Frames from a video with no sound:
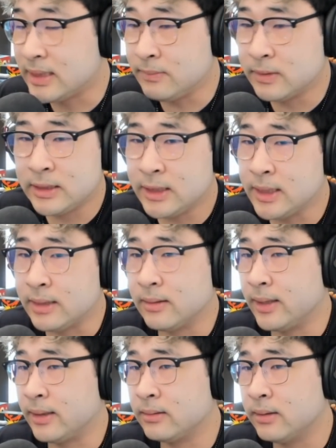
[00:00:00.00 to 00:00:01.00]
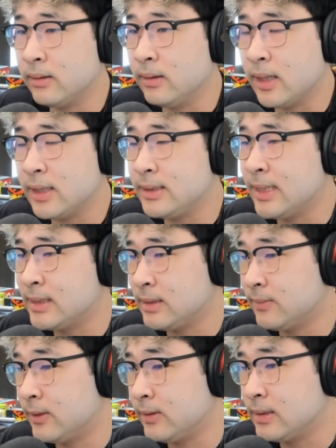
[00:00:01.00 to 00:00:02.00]
legit. Like there are a lot of
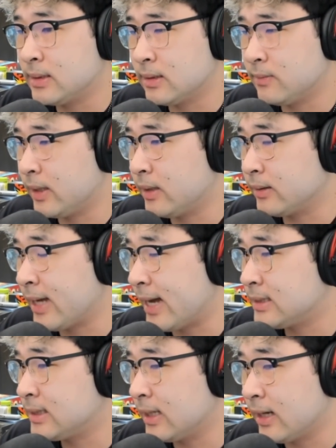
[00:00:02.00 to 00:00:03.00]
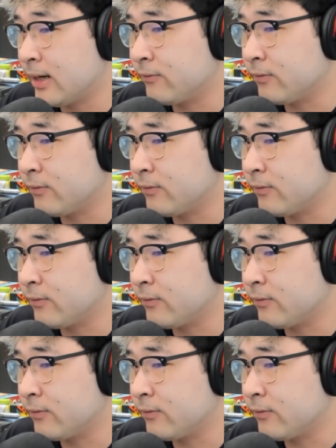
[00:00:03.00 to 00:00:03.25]
testimonies about cats that have